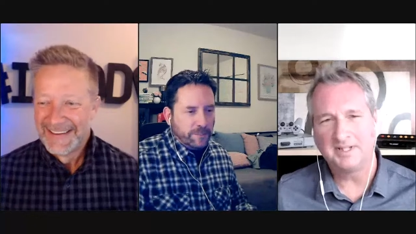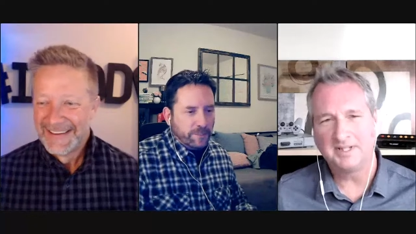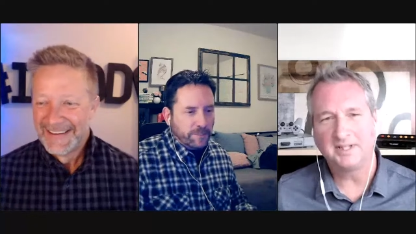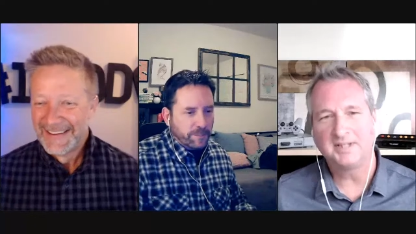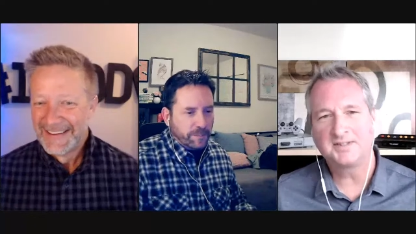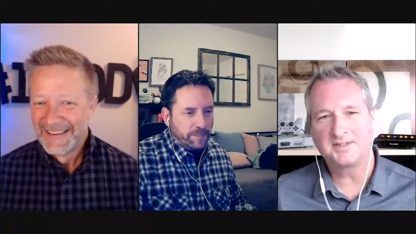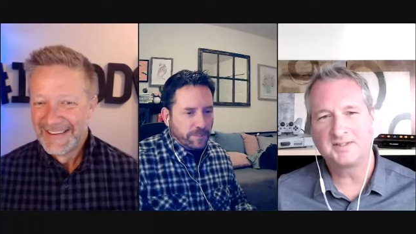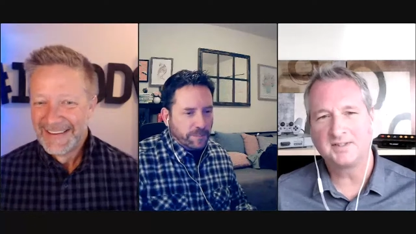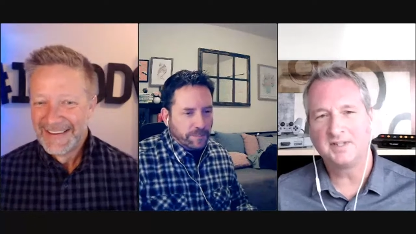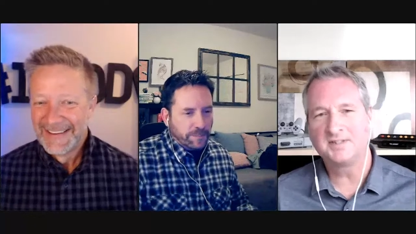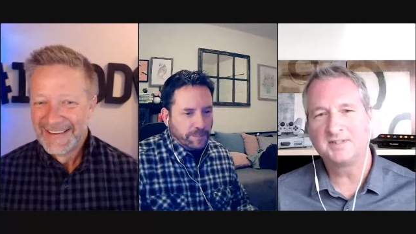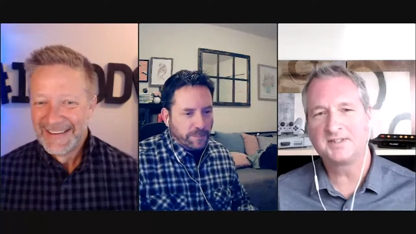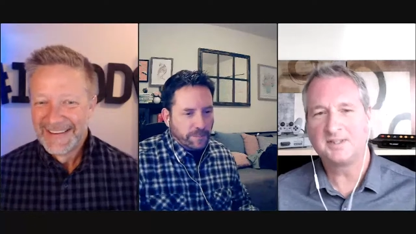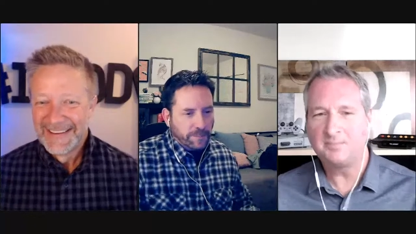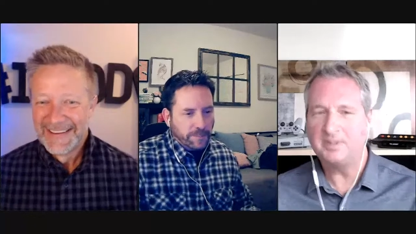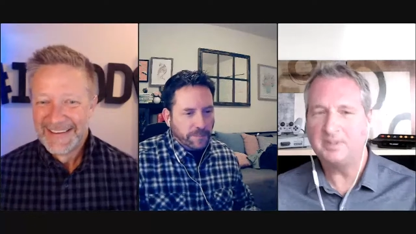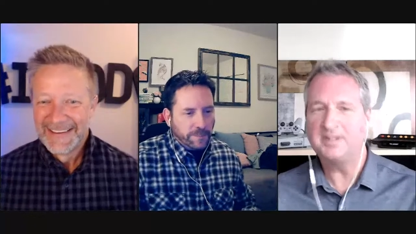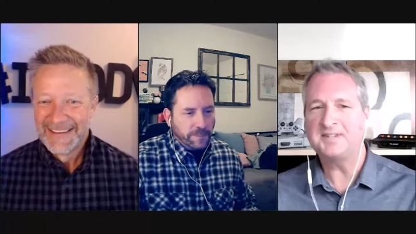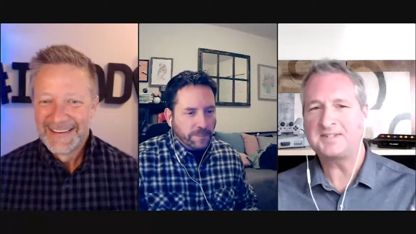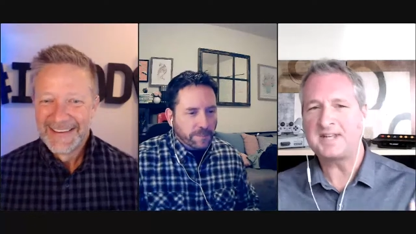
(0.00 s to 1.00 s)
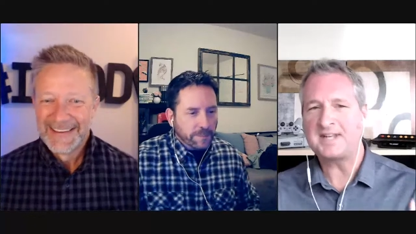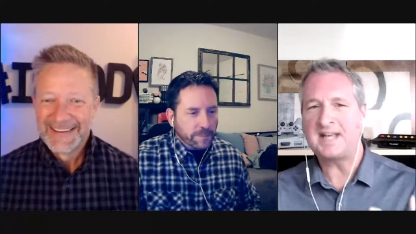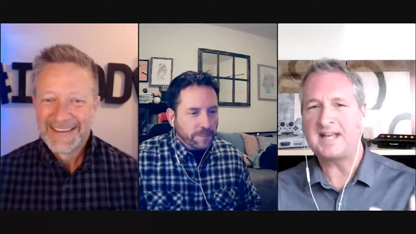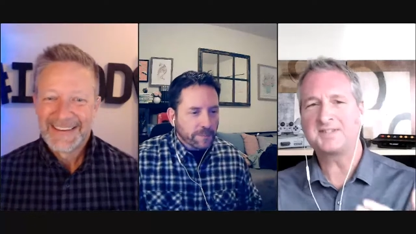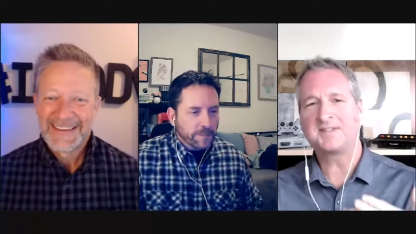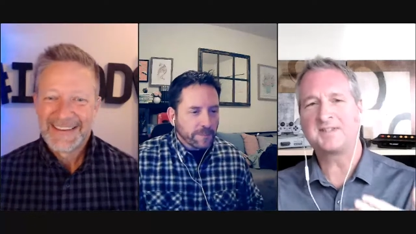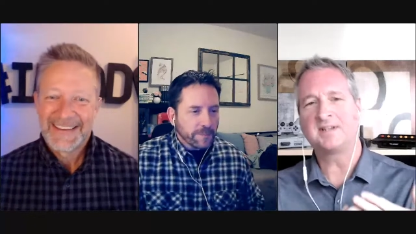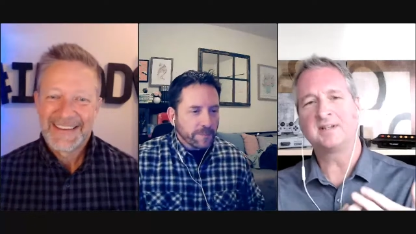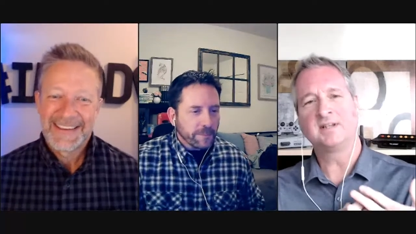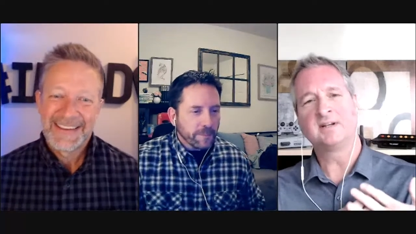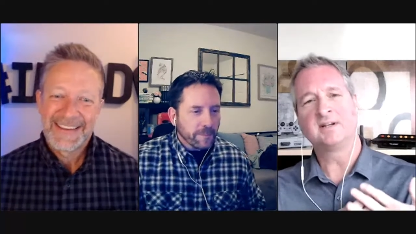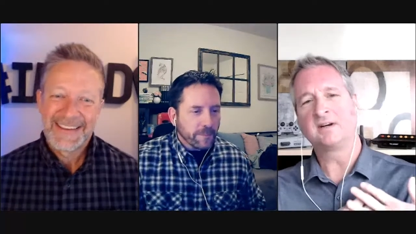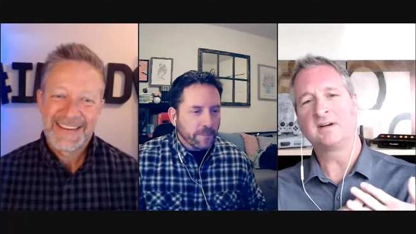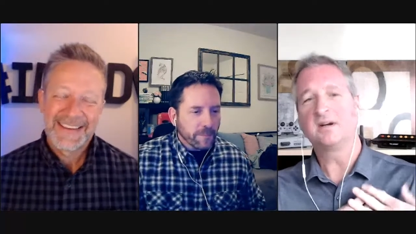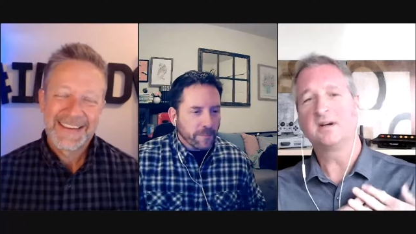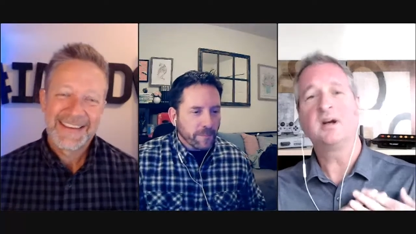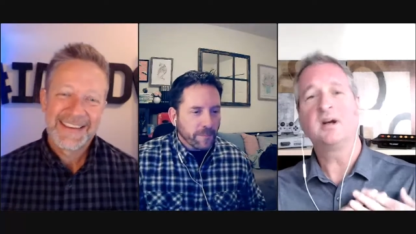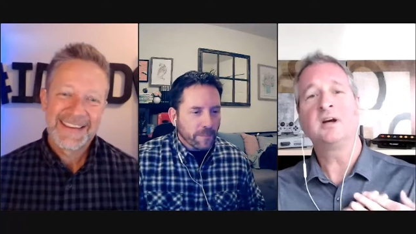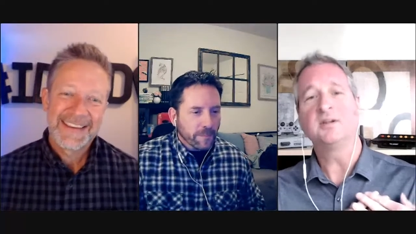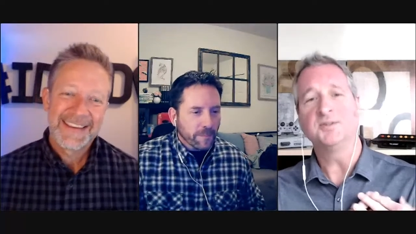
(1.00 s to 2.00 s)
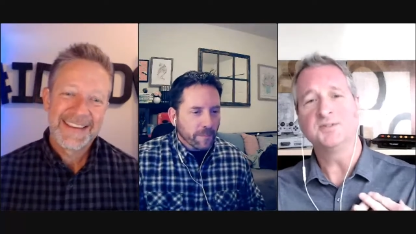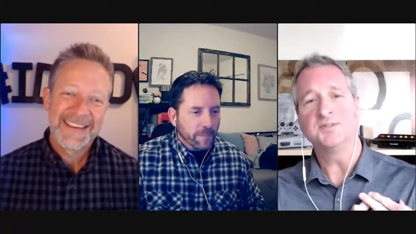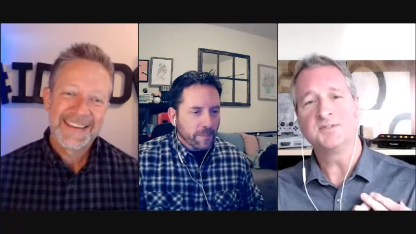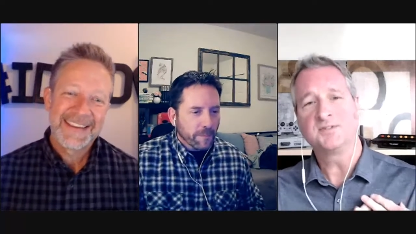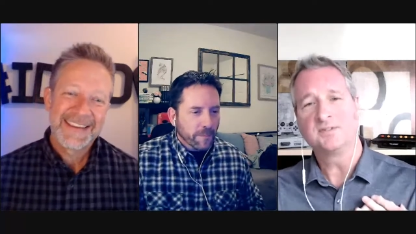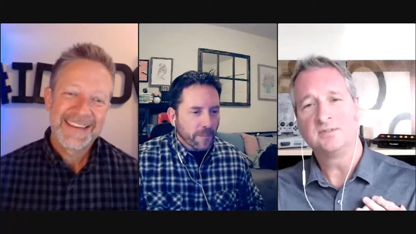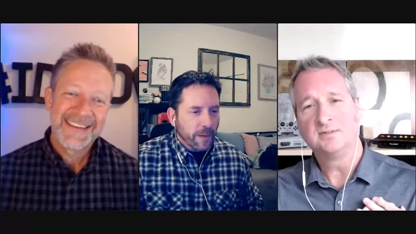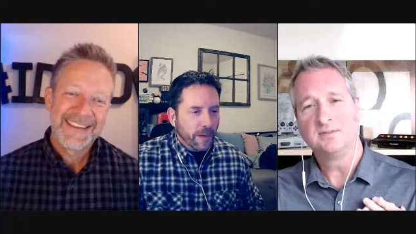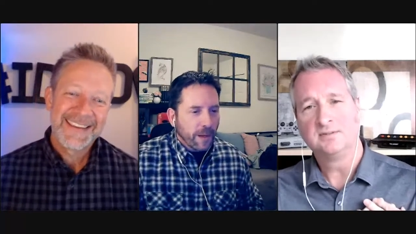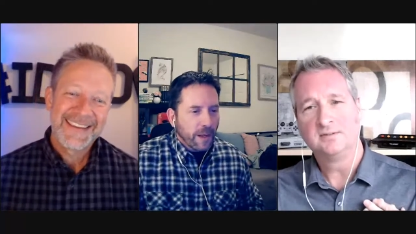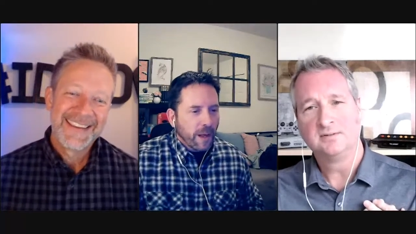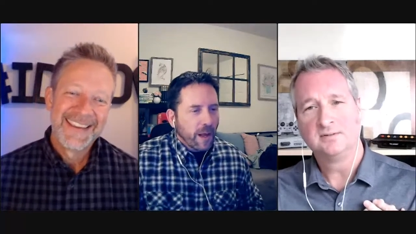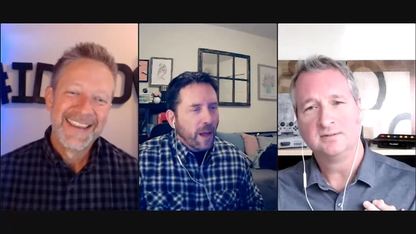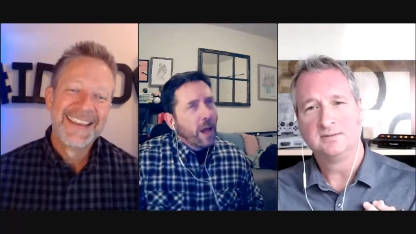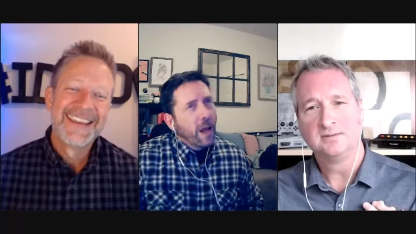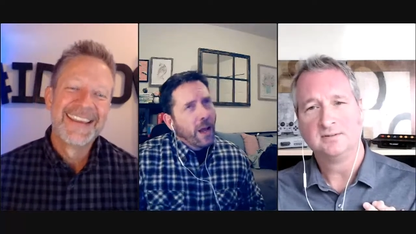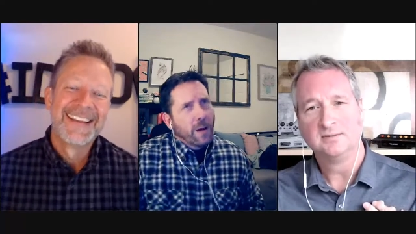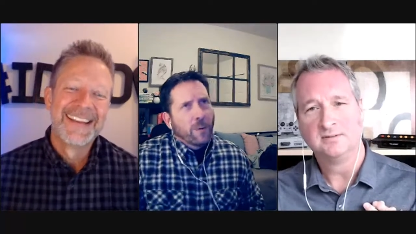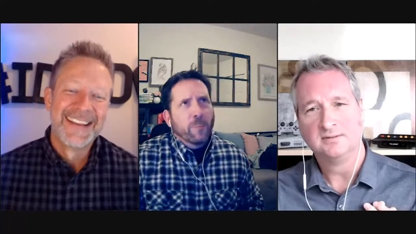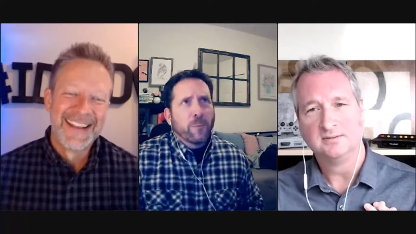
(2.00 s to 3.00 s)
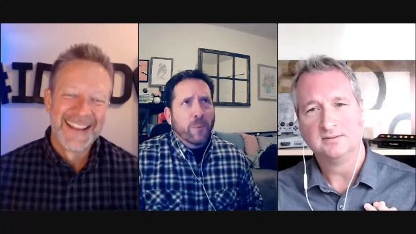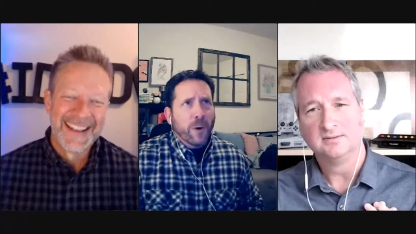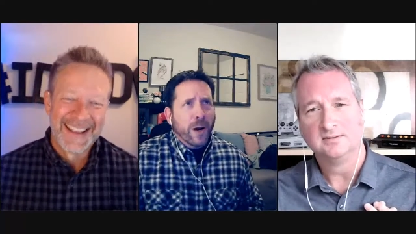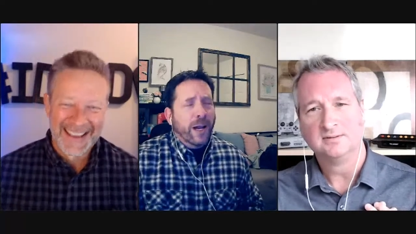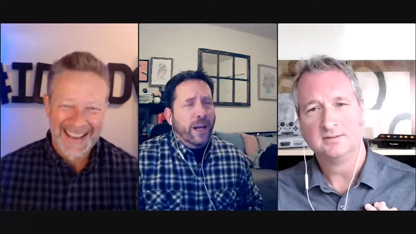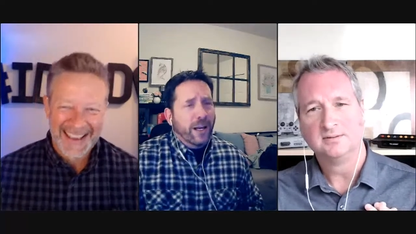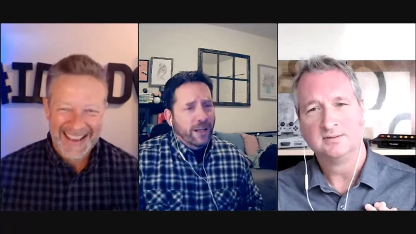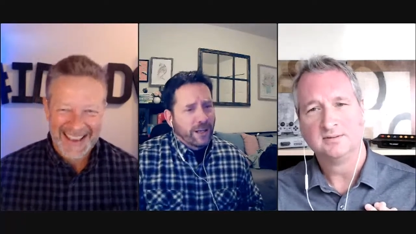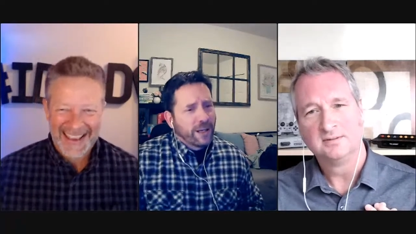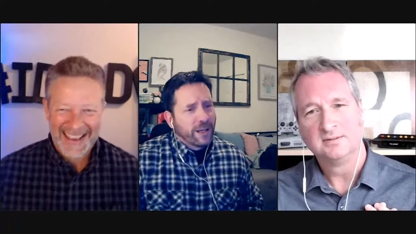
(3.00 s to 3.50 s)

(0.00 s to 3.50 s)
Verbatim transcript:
Speaker 1: it's the biggest asset in our hearts.
Speaker 2: Right,